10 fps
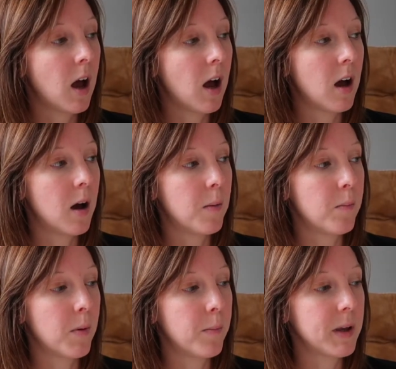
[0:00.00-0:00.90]

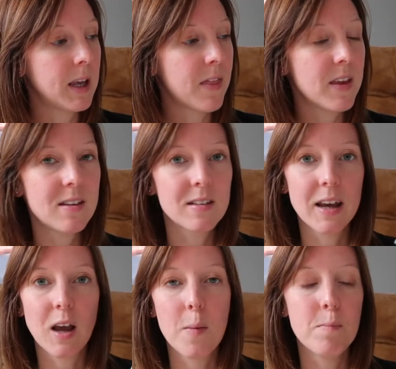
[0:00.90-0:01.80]
But yeah, this is
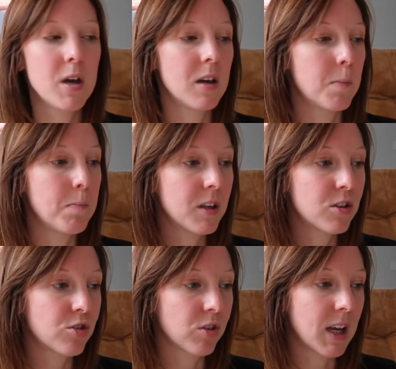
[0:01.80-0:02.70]
like a murder
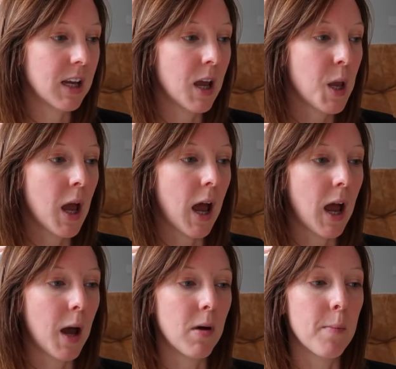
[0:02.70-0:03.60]
mystery
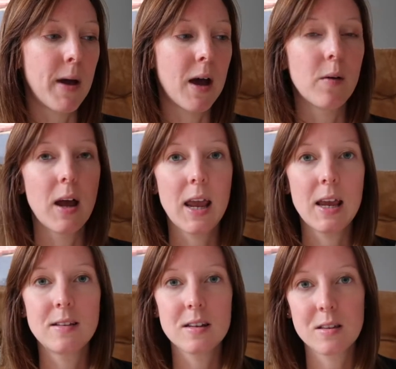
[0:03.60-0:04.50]
about
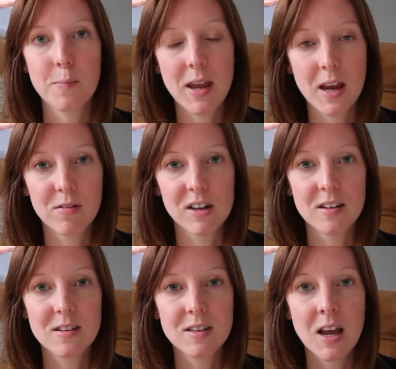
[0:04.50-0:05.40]
a
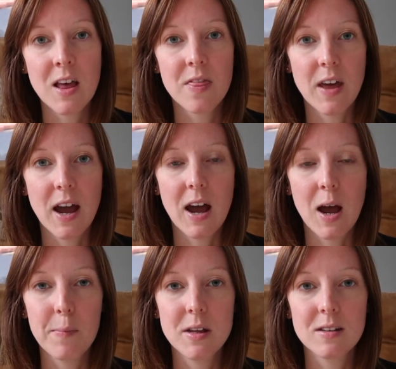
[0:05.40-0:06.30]
disappearance that
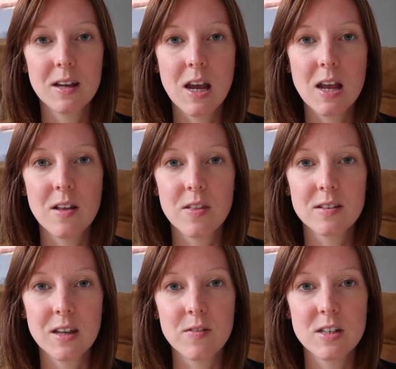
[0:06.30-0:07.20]
happened in the
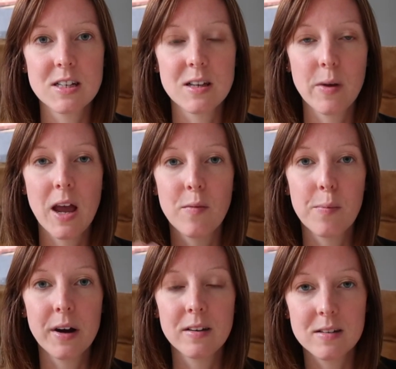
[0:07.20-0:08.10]
70s, and we have a
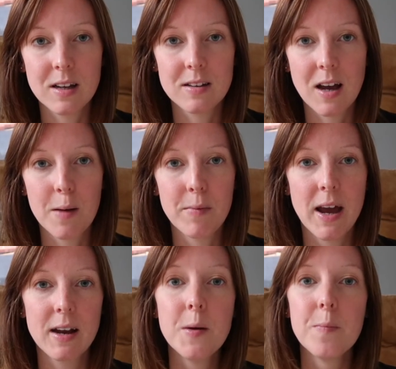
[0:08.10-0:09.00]
present day
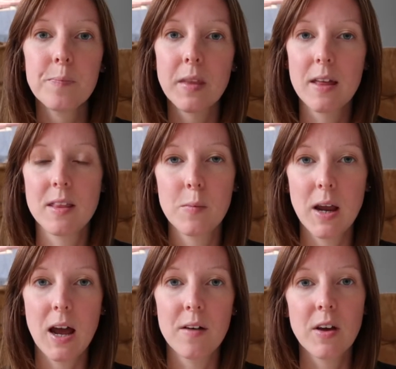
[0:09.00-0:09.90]
timeline, and then we
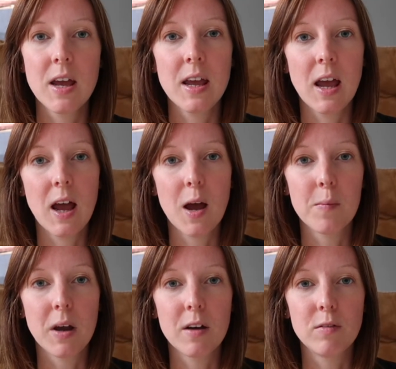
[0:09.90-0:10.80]
have
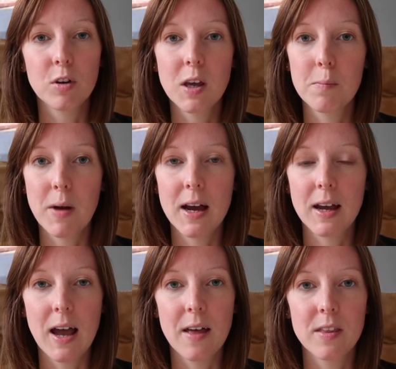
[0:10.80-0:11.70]
kind of looking
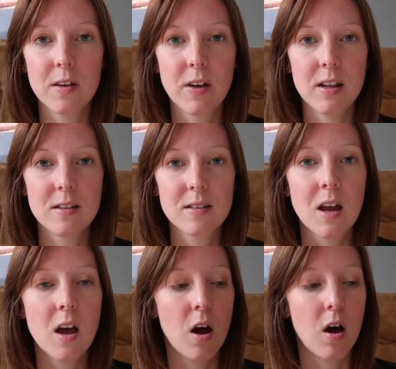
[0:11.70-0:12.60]
back at the events
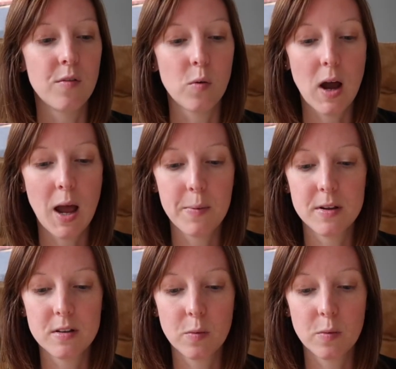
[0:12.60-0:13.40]
of what happened.